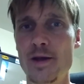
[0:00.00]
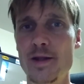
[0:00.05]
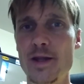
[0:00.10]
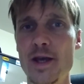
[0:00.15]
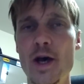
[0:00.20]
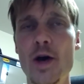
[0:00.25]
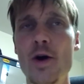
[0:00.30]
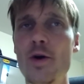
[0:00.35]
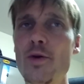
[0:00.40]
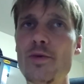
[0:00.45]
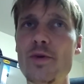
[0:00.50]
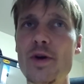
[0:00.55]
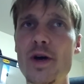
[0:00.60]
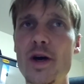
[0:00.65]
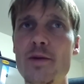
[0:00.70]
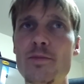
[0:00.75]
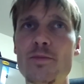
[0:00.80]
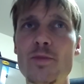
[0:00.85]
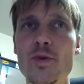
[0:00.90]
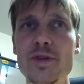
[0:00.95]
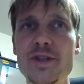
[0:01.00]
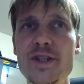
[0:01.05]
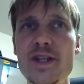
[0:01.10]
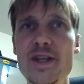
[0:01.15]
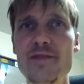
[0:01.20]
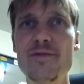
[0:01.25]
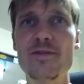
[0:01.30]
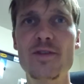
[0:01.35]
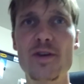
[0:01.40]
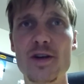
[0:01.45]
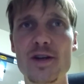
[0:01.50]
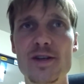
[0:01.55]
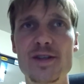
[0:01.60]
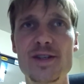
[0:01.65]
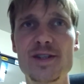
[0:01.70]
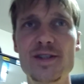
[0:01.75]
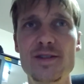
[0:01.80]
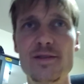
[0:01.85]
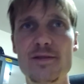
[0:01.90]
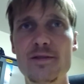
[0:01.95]
Now, a
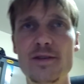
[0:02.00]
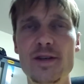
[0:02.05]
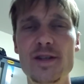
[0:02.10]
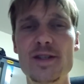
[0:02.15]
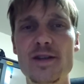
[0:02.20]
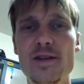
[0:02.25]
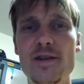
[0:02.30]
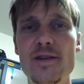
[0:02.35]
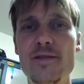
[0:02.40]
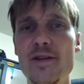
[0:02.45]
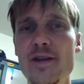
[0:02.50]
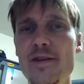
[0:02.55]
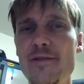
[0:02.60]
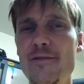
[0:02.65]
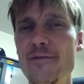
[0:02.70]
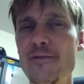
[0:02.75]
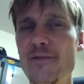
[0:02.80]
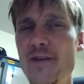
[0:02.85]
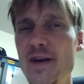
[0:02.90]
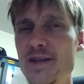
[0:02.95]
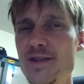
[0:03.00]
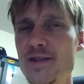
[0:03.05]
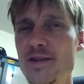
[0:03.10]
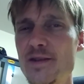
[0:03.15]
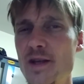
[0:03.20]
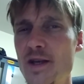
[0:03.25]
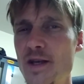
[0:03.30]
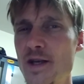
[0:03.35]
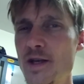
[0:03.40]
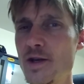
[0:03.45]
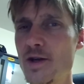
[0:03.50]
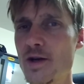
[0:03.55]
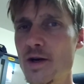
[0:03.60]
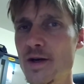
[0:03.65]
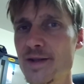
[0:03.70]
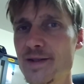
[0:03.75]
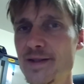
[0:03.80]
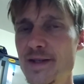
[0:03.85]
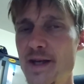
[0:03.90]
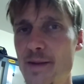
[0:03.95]
multiverse is a fascinating
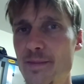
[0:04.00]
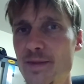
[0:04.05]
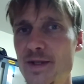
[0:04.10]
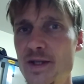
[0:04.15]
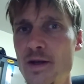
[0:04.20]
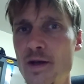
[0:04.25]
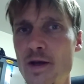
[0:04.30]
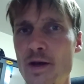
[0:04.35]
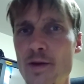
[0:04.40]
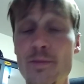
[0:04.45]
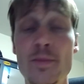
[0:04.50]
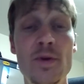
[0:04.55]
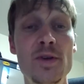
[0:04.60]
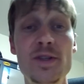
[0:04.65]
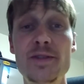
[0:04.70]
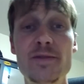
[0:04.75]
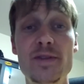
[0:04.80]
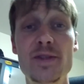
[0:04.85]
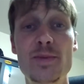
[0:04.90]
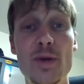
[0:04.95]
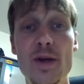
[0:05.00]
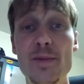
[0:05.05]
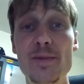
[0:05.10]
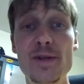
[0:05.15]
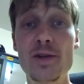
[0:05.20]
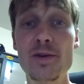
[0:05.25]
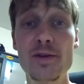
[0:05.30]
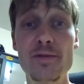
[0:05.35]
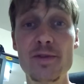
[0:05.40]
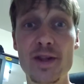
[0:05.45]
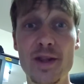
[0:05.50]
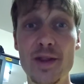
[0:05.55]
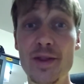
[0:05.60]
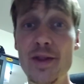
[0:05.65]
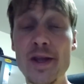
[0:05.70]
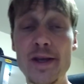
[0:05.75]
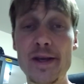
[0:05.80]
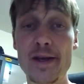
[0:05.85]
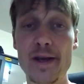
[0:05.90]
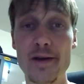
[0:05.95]
concept. Most of us probably don't even
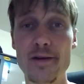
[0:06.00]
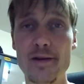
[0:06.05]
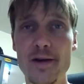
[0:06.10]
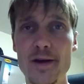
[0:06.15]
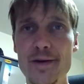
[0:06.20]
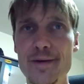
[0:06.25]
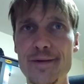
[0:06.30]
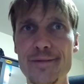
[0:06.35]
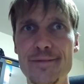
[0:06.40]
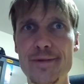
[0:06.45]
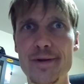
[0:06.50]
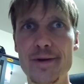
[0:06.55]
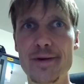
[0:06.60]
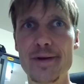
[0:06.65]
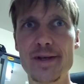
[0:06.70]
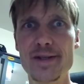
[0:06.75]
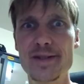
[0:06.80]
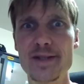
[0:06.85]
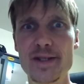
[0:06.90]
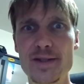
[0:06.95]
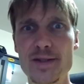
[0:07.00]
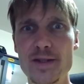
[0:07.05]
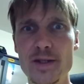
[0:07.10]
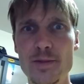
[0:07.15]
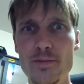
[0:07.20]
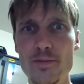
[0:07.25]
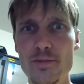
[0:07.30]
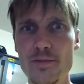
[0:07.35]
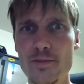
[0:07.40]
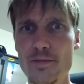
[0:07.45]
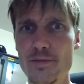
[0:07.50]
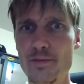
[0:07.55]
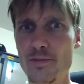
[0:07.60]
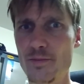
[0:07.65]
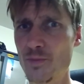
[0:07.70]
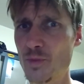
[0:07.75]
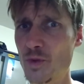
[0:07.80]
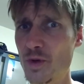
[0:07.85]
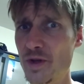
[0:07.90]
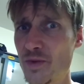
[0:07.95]
think of there existing
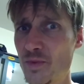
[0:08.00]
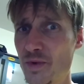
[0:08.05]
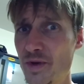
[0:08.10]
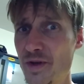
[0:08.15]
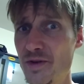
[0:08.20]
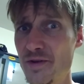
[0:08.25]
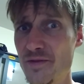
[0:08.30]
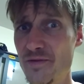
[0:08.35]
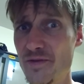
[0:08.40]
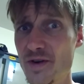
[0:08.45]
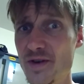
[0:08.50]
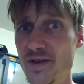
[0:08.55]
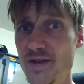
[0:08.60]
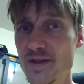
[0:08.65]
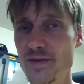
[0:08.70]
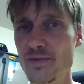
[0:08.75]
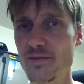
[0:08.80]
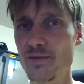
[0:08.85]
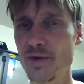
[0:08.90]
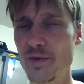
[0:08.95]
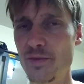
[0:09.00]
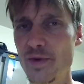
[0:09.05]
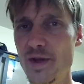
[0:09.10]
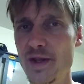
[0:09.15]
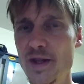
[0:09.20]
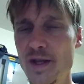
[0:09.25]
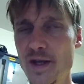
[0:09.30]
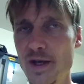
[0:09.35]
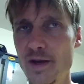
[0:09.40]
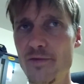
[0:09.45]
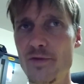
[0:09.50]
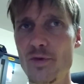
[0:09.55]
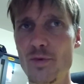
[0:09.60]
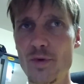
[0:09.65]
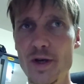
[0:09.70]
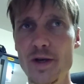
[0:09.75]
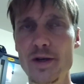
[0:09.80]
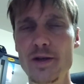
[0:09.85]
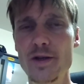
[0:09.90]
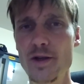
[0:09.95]
more than one universe when we think of the
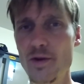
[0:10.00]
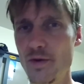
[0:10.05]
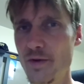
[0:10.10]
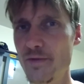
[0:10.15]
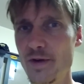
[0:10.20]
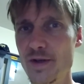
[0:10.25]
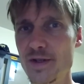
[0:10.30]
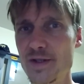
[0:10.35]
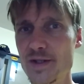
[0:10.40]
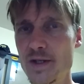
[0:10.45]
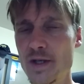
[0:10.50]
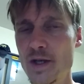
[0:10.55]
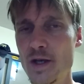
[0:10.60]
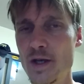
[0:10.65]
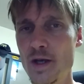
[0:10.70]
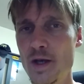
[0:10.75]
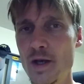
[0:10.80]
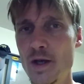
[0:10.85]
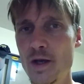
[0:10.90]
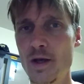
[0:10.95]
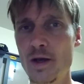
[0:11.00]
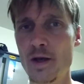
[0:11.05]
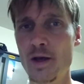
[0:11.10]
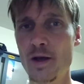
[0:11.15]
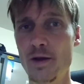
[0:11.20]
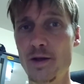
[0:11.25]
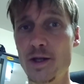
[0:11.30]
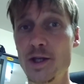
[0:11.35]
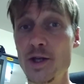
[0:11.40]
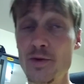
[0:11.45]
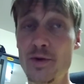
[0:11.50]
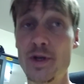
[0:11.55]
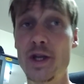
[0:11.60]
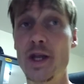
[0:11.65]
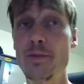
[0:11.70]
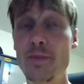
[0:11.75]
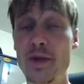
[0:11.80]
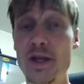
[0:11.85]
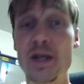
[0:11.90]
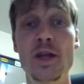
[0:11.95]
word universe.
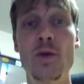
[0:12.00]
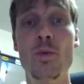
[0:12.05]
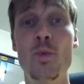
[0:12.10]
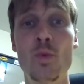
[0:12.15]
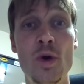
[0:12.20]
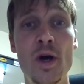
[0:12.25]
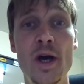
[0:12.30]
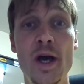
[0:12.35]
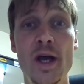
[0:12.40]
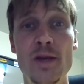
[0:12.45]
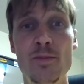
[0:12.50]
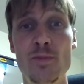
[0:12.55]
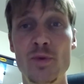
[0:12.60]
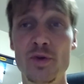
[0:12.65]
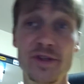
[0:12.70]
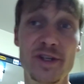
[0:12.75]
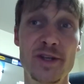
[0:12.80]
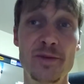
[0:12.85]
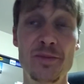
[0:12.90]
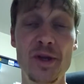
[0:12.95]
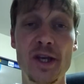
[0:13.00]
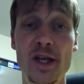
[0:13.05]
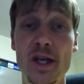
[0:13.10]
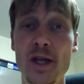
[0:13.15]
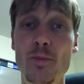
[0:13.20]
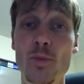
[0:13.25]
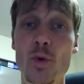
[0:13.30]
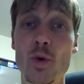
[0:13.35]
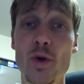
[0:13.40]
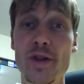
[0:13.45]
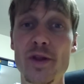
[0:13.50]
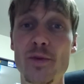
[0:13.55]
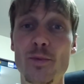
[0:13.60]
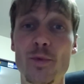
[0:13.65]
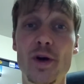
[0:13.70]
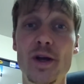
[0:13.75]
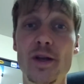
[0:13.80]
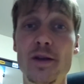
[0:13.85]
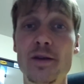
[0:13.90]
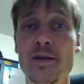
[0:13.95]
Uni meaning one, multi meaning more than
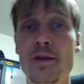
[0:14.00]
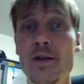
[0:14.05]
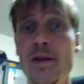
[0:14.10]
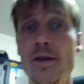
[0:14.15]
one.